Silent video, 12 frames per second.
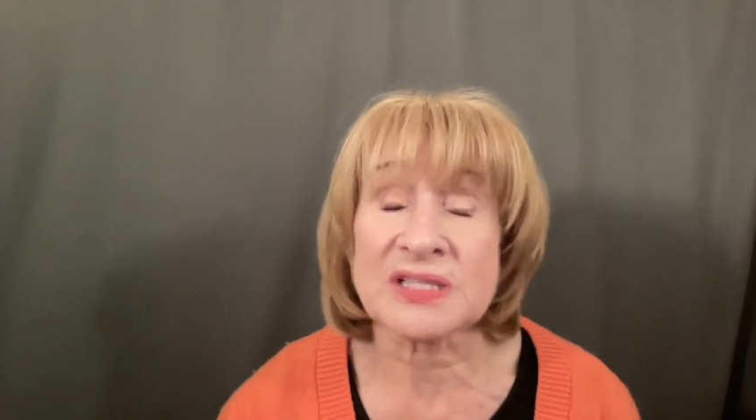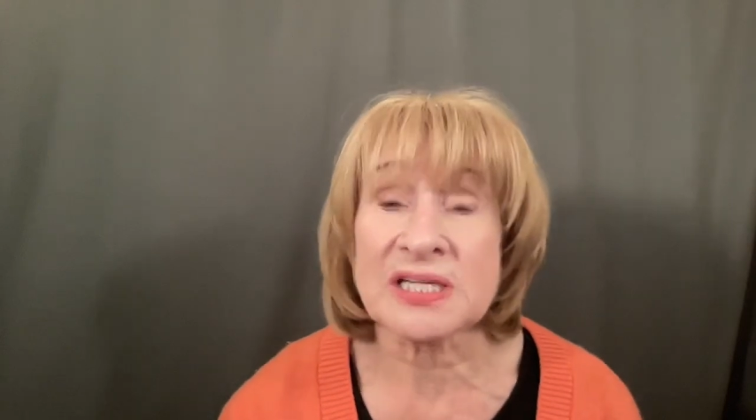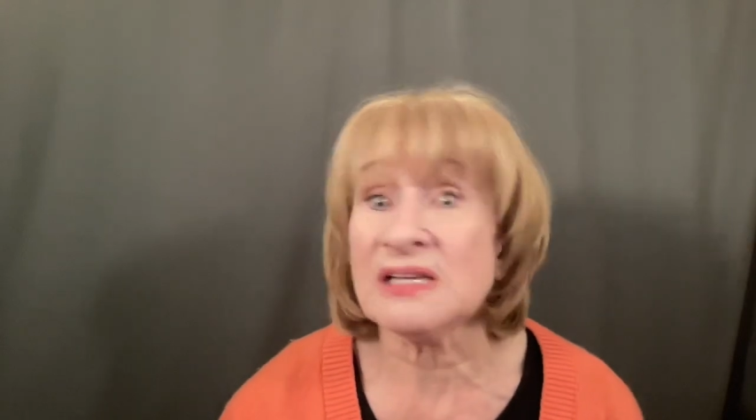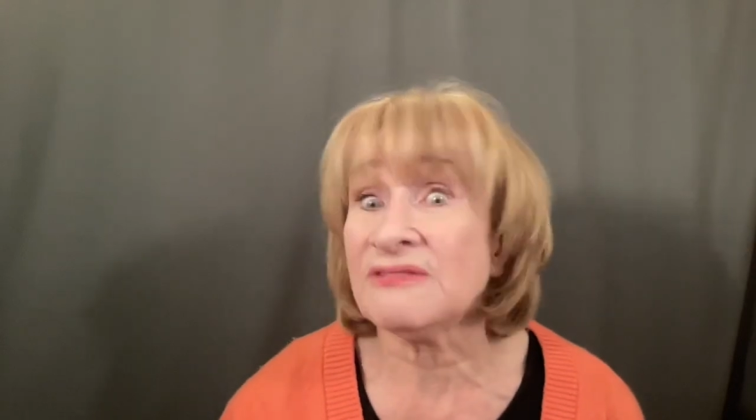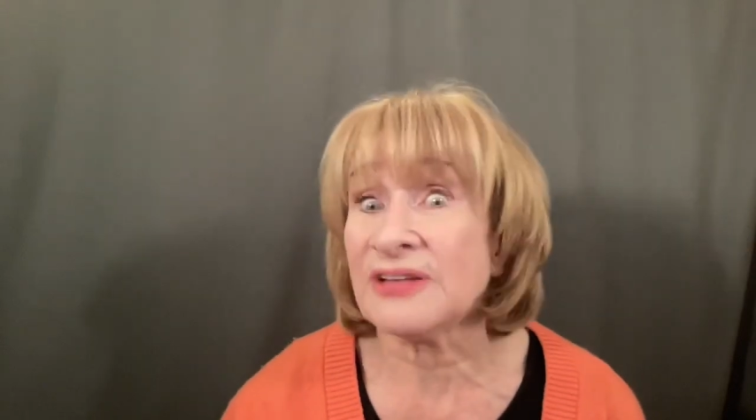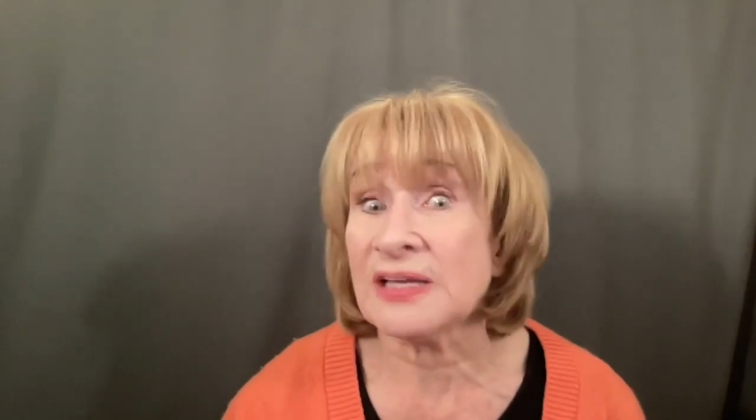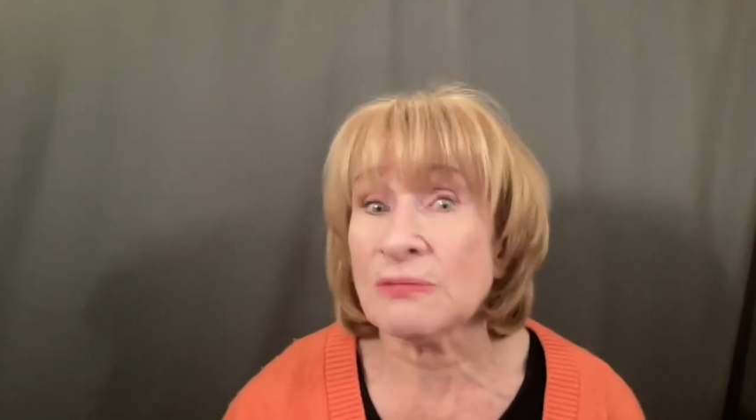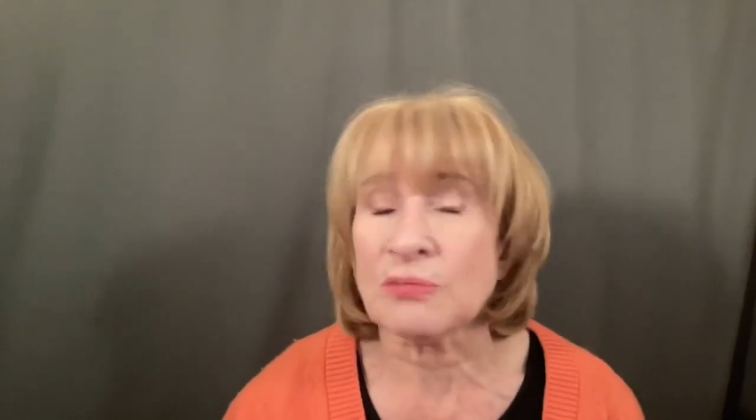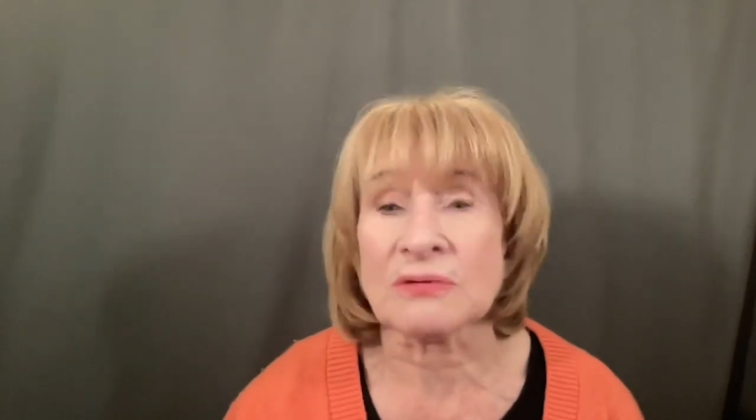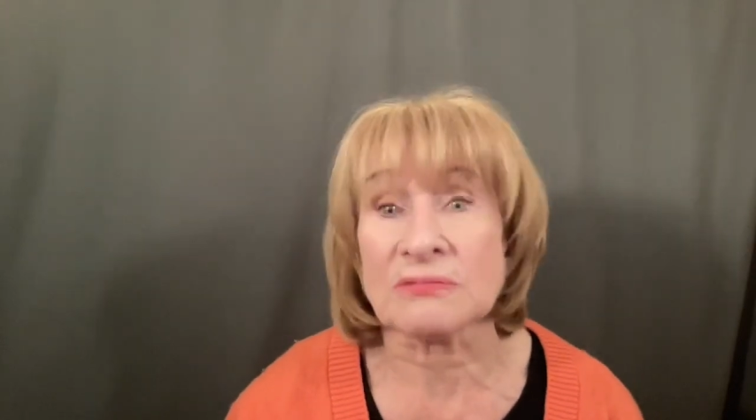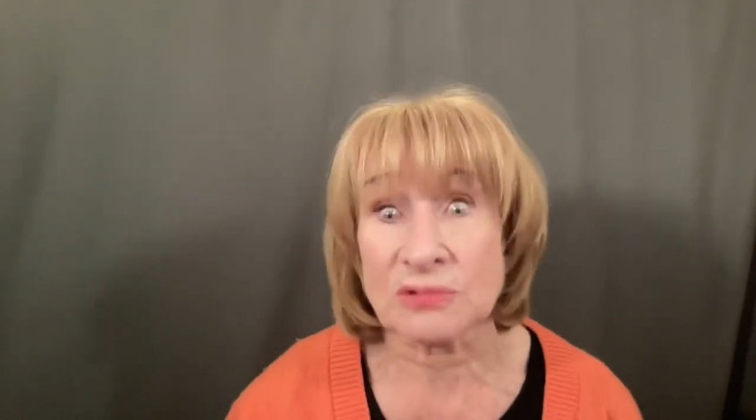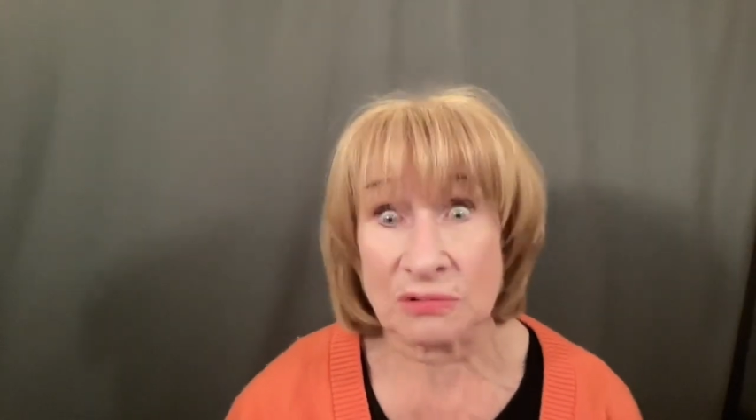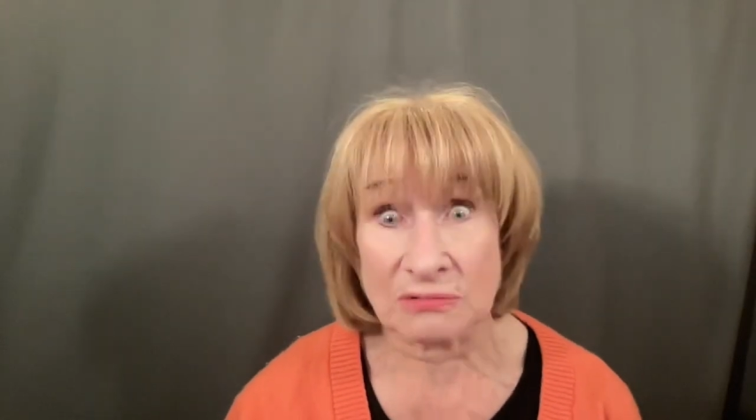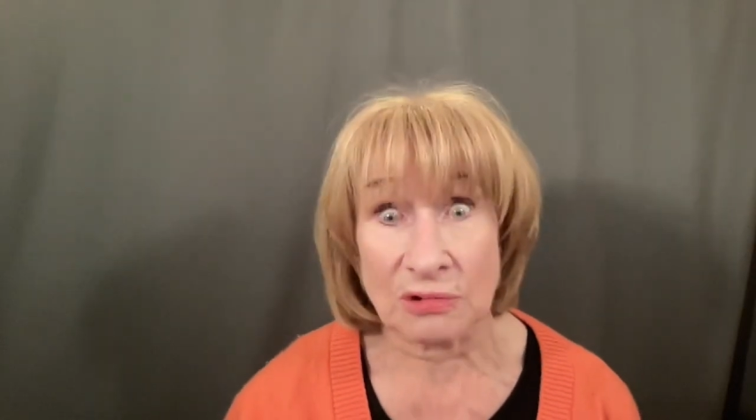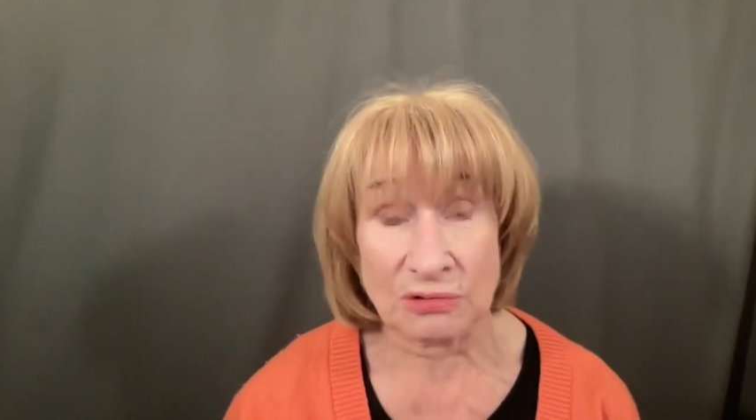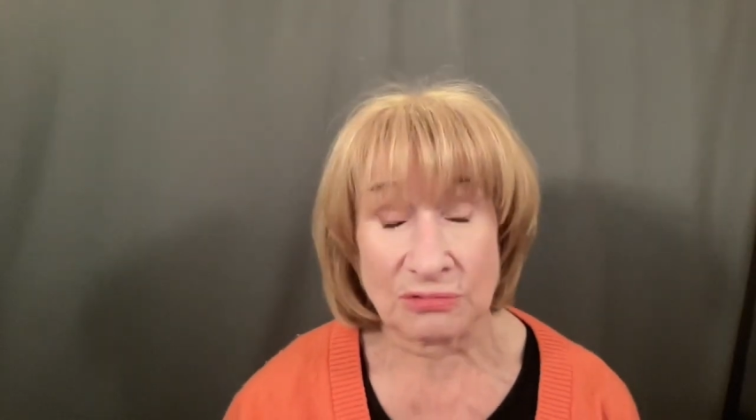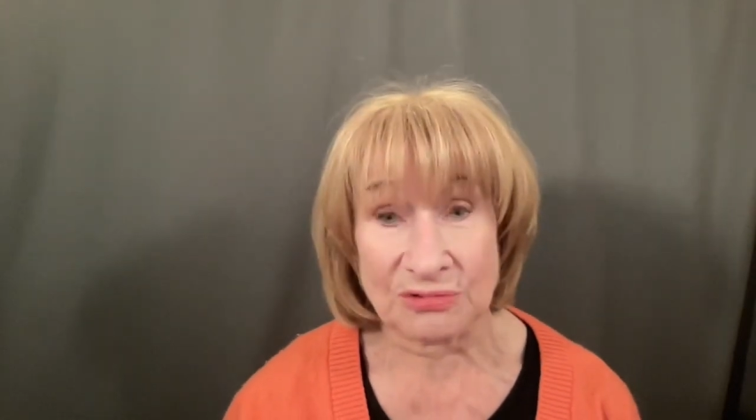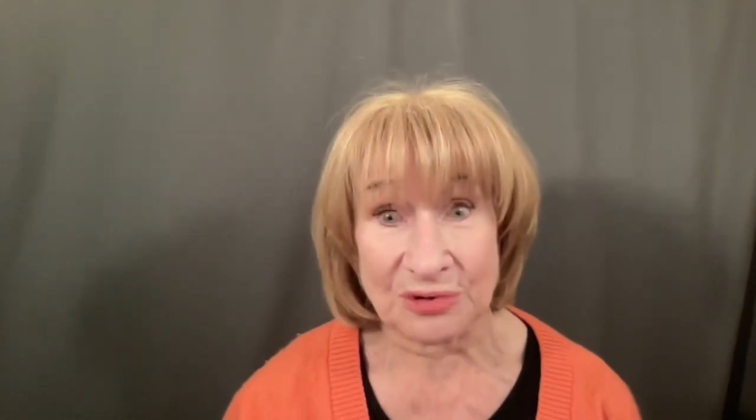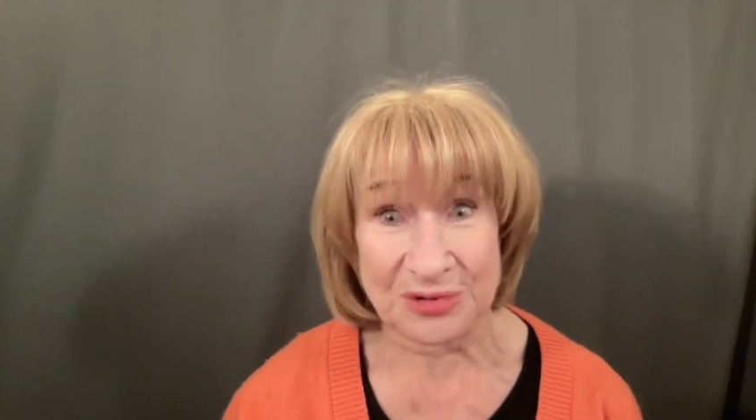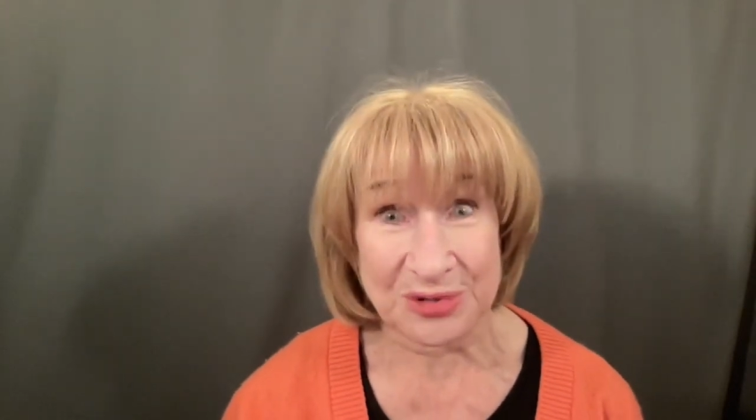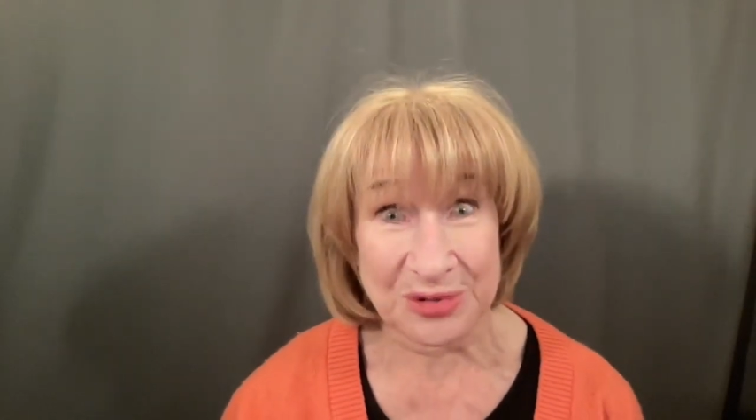TV. Well, not